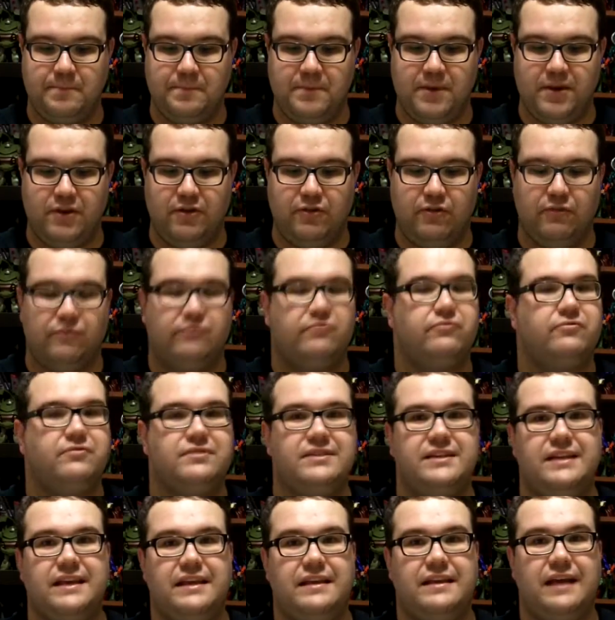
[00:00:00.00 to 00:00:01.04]
You don't
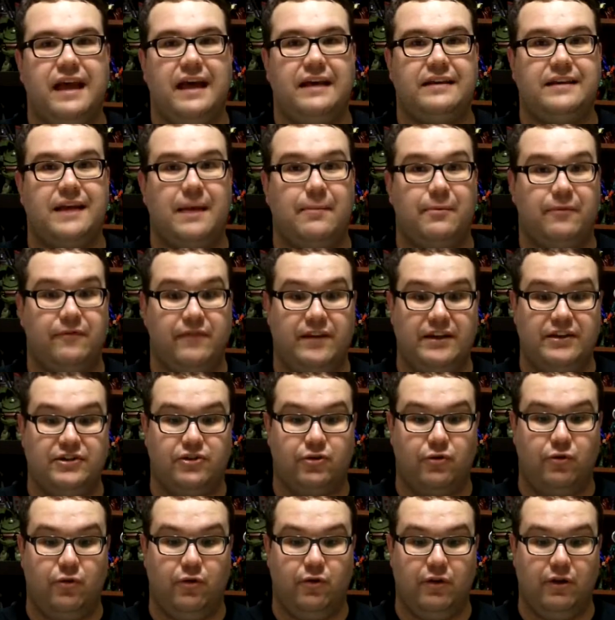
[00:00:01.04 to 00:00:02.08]
see that type of
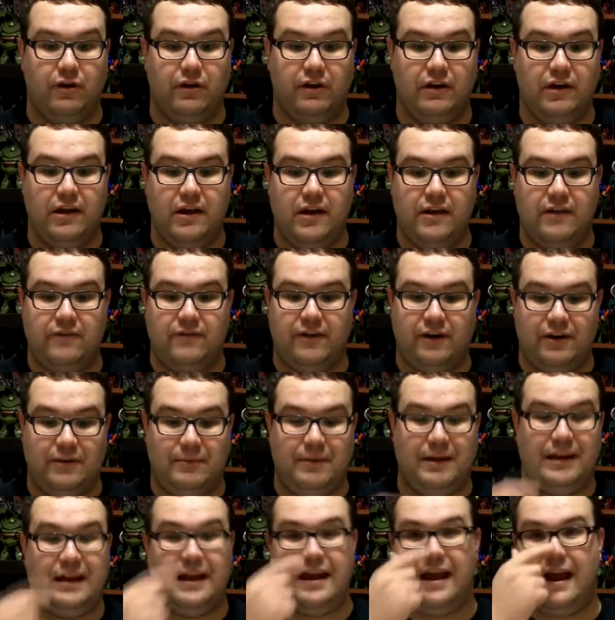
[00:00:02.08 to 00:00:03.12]
feature on very
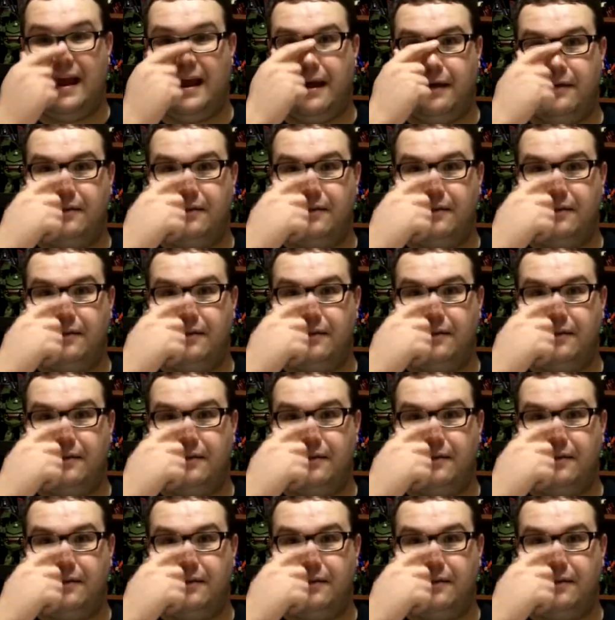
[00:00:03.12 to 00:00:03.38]
many